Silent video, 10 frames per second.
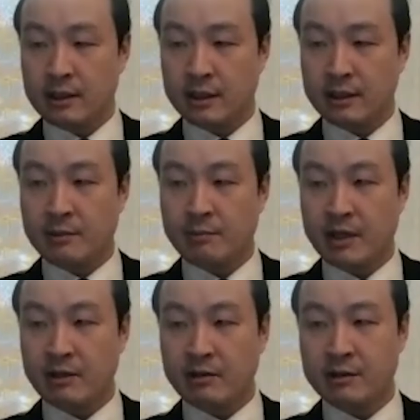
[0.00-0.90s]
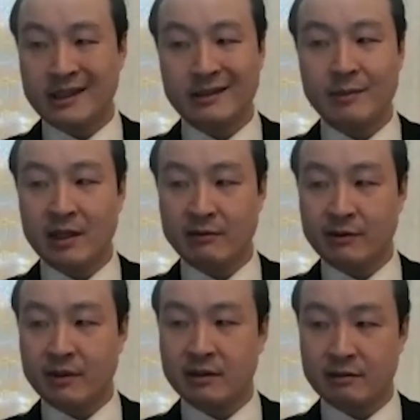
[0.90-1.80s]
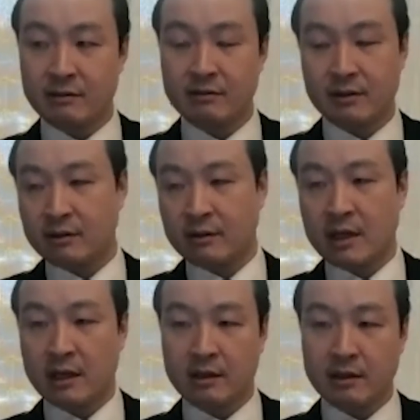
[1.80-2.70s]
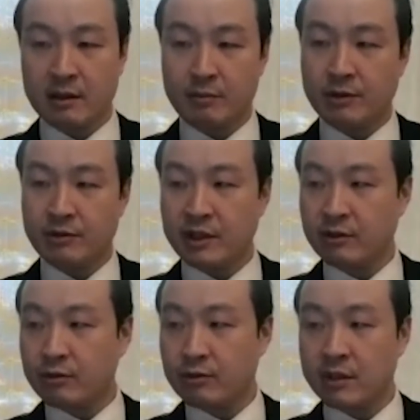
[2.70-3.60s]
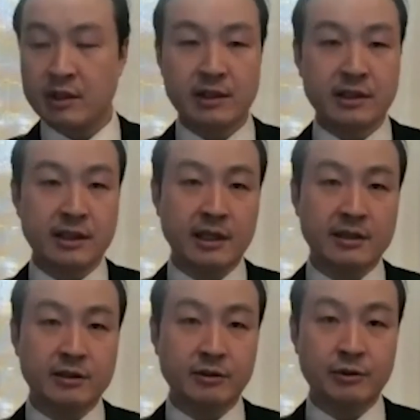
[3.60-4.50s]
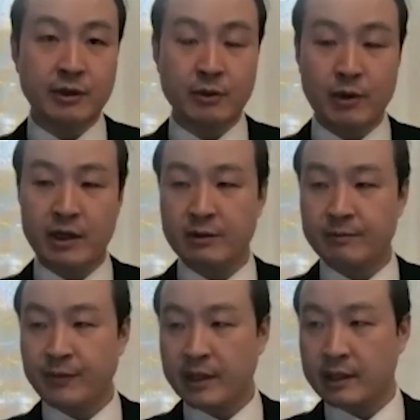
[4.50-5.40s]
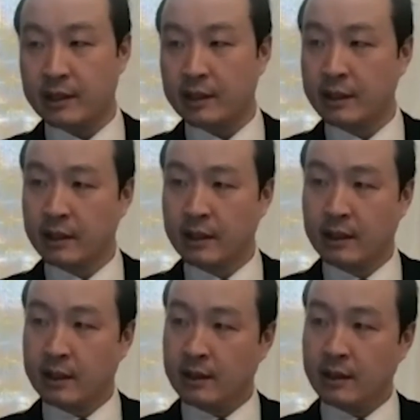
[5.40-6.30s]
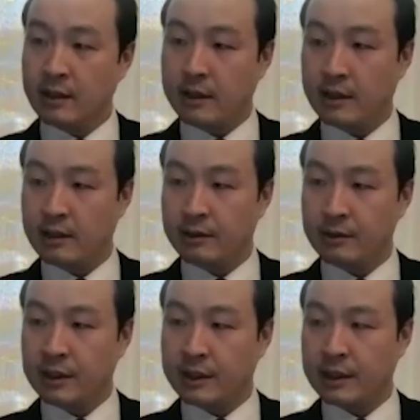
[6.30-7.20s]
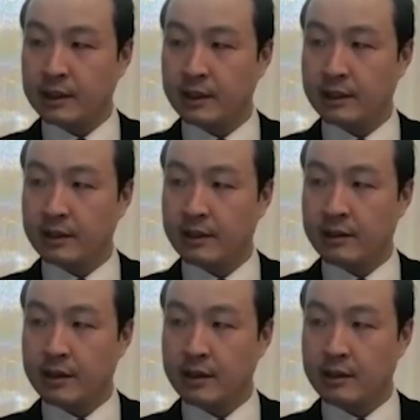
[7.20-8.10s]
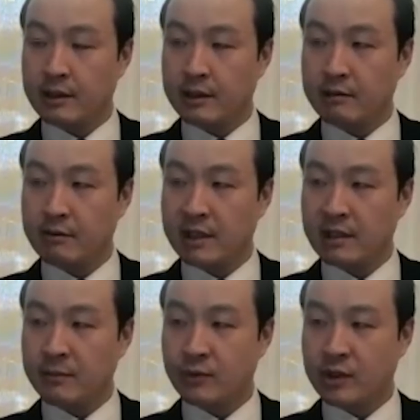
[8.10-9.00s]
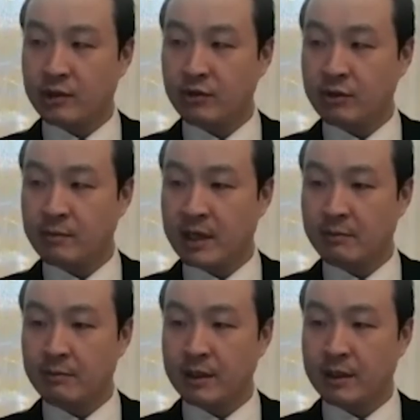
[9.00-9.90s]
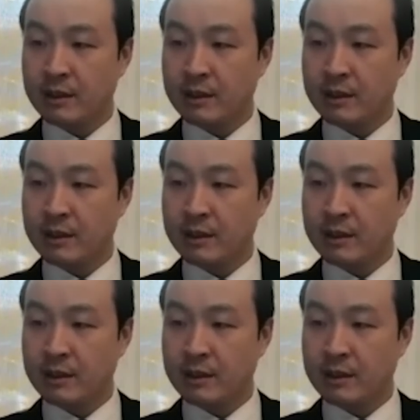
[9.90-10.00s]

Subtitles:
some patients did benefit approaching 2 years and still doing well. Now, the neratinib trastuzumab